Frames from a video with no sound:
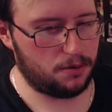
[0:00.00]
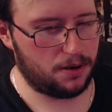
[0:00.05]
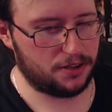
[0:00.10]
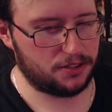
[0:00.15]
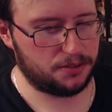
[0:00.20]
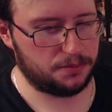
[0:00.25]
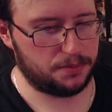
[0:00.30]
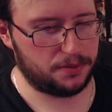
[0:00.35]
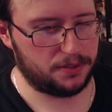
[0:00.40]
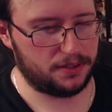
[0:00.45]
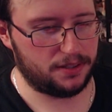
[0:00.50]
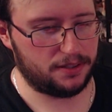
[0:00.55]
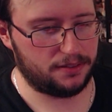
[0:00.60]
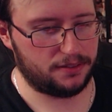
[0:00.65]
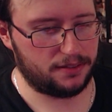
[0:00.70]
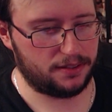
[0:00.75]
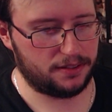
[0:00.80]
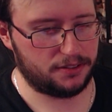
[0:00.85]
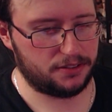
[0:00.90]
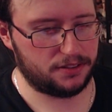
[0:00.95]
I should put
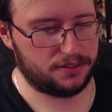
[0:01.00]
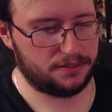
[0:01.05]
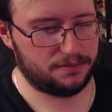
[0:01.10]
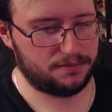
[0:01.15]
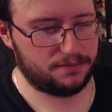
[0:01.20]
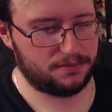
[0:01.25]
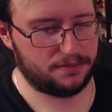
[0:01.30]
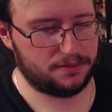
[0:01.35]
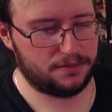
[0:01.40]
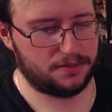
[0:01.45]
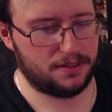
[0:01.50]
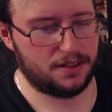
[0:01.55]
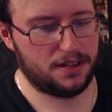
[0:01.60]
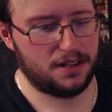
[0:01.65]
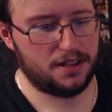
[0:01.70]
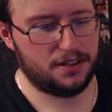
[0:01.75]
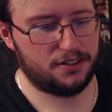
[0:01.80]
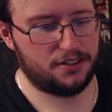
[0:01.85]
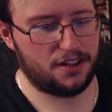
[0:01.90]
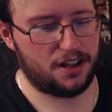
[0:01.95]
this actually.
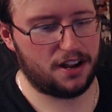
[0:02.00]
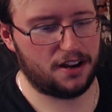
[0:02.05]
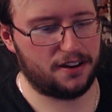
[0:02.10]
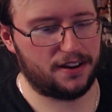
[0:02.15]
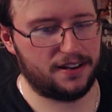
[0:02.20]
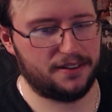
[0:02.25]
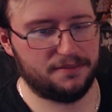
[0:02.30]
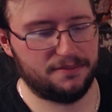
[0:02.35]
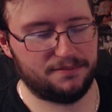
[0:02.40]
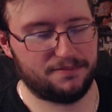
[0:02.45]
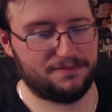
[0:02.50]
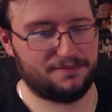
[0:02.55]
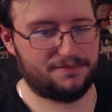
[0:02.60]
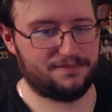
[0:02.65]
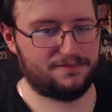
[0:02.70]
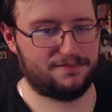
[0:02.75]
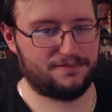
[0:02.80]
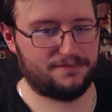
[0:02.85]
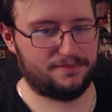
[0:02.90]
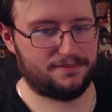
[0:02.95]
Sorry.
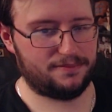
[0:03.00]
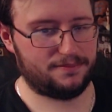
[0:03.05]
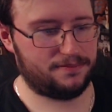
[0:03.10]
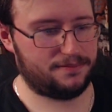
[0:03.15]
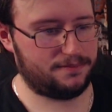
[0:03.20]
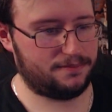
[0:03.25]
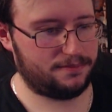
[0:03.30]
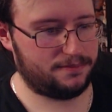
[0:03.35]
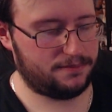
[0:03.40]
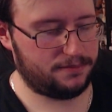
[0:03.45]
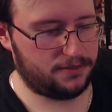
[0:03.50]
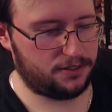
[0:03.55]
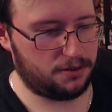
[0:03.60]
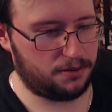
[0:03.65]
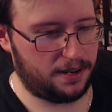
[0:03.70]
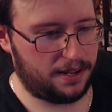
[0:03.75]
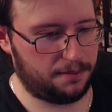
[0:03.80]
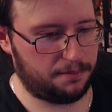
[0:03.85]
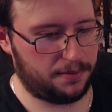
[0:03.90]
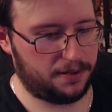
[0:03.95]
Don't
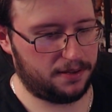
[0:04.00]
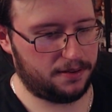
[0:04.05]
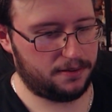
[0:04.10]
hate me.